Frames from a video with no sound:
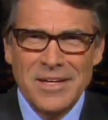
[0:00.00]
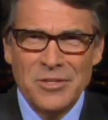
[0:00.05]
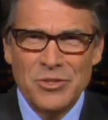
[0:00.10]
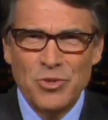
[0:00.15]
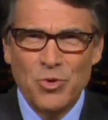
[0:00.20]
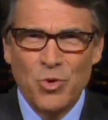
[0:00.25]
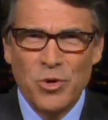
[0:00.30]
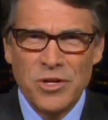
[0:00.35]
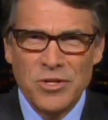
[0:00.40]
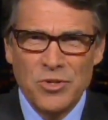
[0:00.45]
In
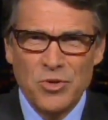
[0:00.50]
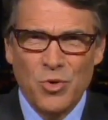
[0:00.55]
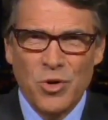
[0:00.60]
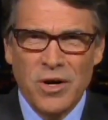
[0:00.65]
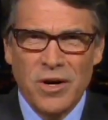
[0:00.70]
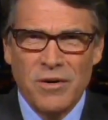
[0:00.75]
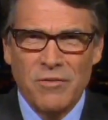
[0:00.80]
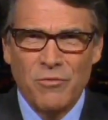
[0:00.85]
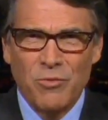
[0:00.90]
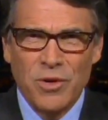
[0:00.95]

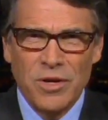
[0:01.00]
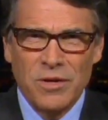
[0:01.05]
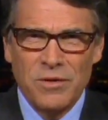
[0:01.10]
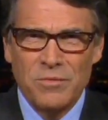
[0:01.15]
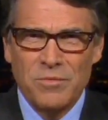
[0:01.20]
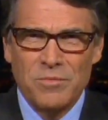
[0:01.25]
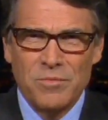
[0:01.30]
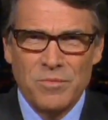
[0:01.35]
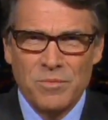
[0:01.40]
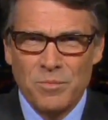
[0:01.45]
2012,
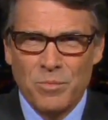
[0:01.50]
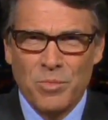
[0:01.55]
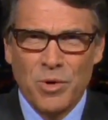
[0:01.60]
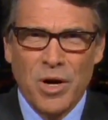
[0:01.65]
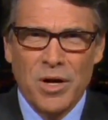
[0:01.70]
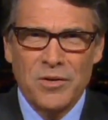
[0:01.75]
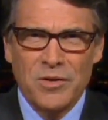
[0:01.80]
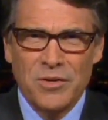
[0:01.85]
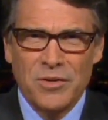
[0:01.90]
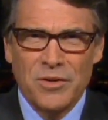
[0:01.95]
we
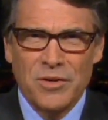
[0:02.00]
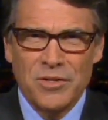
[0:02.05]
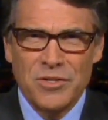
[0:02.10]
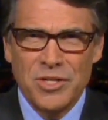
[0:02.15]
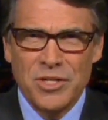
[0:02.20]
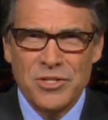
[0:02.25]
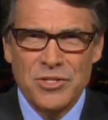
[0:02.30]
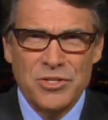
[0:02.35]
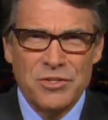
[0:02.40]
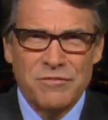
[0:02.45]
brought to their
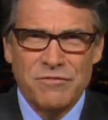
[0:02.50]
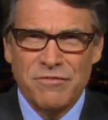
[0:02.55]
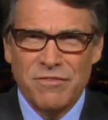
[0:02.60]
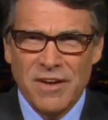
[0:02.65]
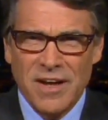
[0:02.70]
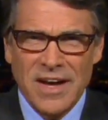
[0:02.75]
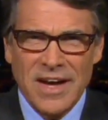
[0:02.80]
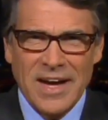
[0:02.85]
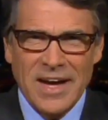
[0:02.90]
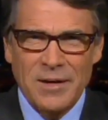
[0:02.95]
attention,
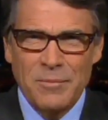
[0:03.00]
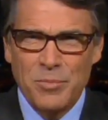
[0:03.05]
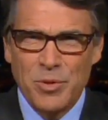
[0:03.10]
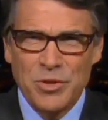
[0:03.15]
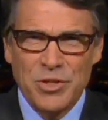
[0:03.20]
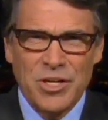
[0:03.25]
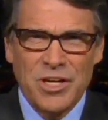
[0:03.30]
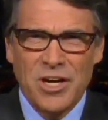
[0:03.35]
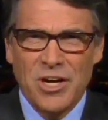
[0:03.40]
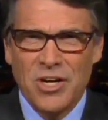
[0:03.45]
flagged,
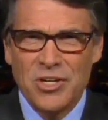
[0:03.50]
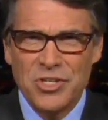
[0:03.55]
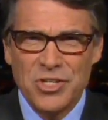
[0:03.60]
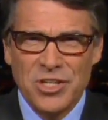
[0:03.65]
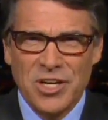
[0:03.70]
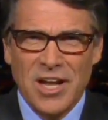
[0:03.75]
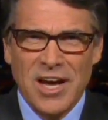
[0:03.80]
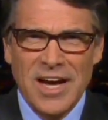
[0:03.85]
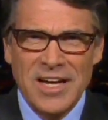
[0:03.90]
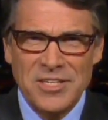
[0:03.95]
put the
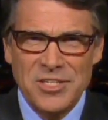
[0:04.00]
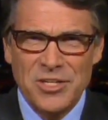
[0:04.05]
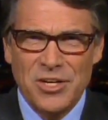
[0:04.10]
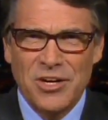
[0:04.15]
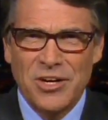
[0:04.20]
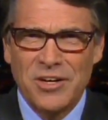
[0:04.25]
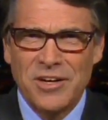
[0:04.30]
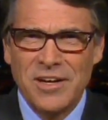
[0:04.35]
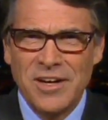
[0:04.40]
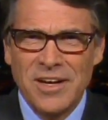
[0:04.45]
caution lights
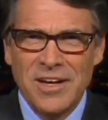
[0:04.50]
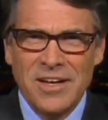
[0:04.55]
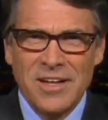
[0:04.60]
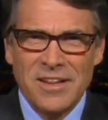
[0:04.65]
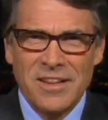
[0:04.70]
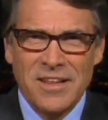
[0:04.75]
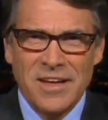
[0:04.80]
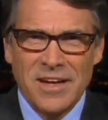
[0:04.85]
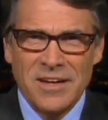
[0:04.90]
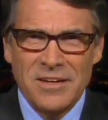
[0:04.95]
on
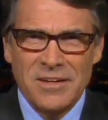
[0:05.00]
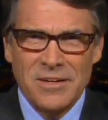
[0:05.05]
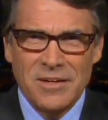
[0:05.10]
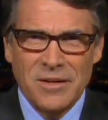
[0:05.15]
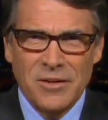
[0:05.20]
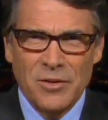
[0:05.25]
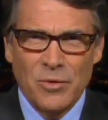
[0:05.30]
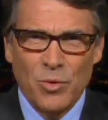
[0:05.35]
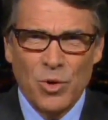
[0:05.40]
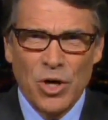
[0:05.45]
that
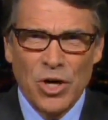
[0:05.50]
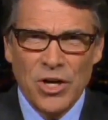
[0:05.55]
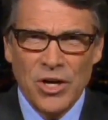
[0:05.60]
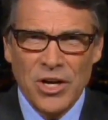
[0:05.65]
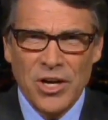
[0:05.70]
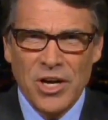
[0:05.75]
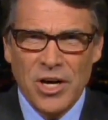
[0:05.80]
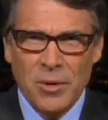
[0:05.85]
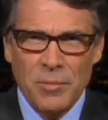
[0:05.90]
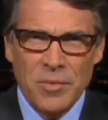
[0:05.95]
there were
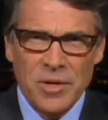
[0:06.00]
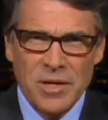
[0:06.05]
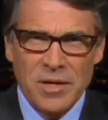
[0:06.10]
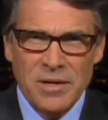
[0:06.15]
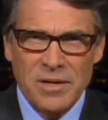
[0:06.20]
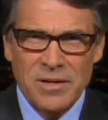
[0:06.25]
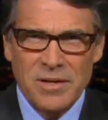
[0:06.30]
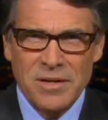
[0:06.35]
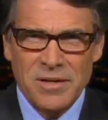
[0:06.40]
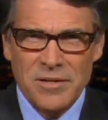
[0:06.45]

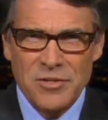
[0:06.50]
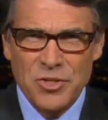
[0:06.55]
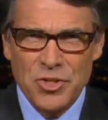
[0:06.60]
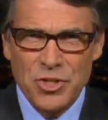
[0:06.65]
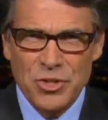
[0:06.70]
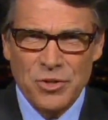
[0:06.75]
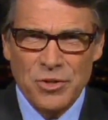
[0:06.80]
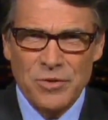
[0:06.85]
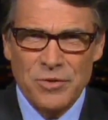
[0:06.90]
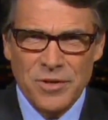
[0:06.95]
unaccompanied
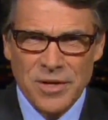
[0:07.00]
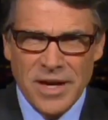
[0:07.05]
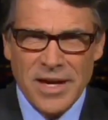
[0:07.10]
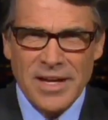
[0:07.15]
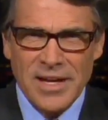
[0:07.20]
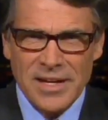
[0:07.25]
children,